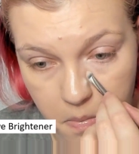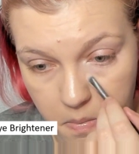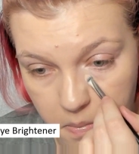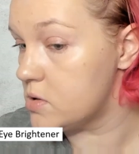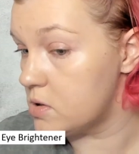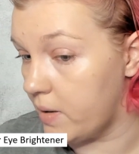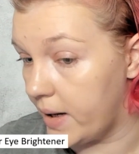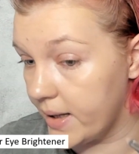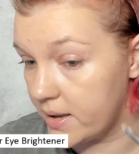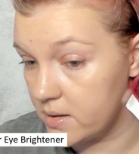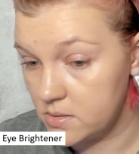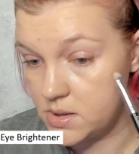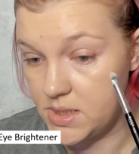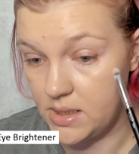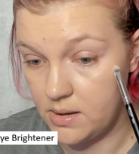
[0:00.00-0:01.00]
So I
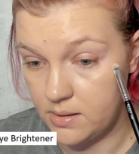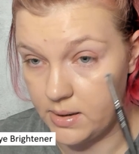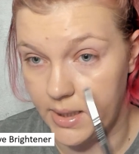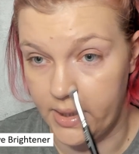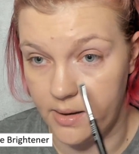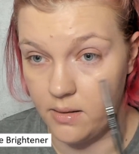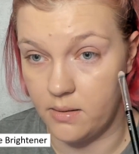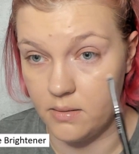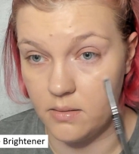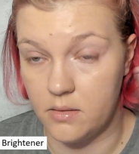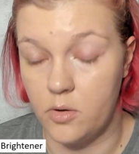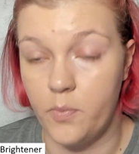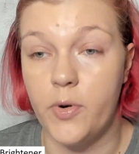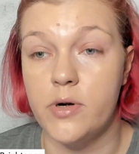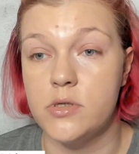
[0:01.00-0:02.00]
conceal like
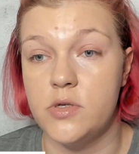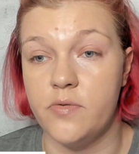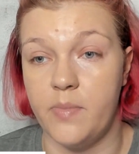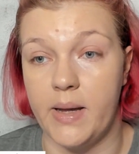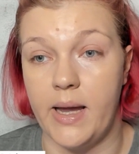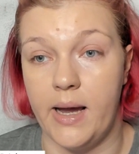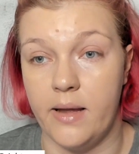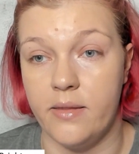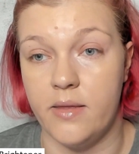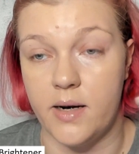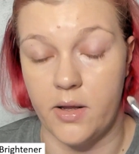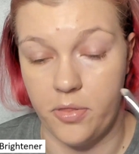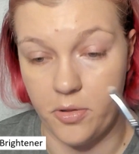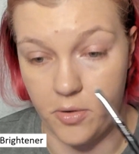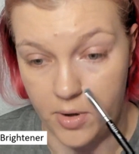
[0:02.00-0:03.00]
the parts of my eye that I
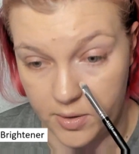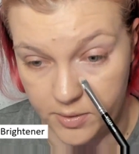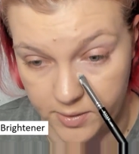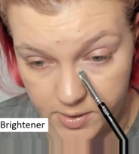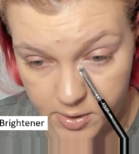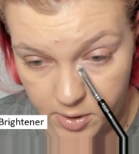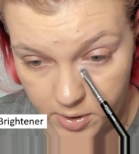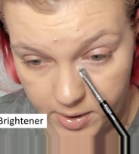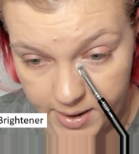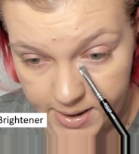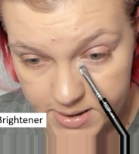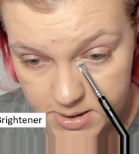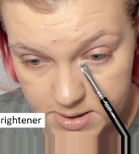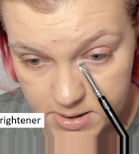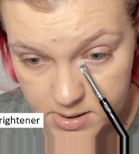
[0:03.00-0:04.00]
thought are the
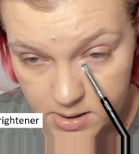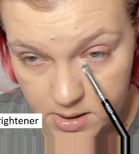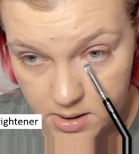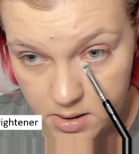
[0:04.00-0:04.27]
darkest.